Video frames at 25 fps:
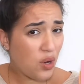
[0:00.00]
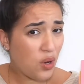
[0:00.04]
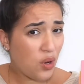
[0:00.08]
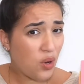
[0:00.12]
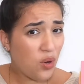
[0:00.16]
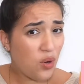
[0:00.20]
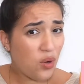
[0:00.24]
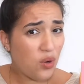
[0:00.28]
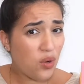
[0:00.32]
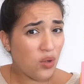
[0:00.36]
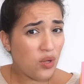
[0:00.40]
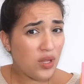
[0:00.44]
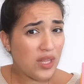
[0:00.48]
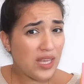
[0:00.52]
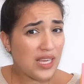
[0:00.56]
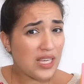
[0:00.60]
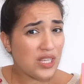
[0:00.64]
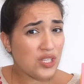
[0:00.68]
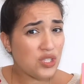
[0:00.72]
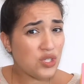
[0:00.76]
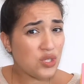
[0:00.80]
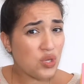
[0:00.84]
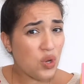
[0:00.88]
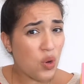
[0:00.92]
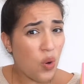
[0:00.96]
all
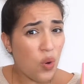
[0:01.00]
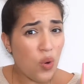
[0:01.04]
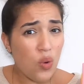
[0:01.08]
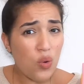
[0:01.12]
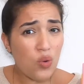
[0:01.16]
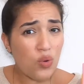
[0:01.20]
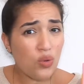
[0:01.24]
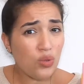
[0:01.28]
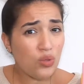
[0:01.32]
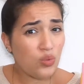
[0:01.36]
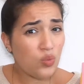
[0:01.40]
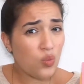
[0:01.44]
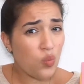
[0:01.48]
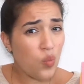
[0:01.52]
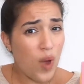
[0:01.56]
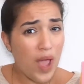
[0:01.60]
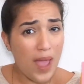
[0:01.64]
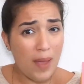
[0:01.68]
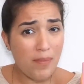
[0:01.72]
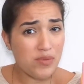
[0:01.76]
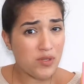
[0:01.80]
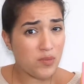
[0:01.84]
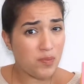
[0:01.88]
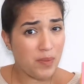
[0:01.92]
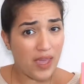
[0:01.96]
his old
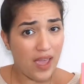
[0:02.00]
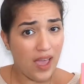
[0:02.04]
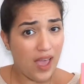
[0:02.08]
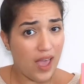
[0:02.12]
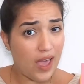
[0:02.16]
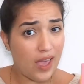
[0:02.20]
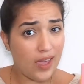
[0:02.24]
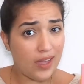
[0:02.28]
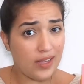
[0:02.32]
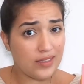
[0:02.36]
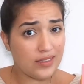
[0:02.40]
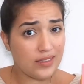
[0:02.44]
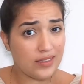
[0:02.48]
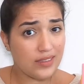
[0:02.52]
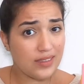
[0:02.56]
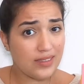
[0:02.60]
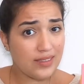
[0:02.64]
webs behind.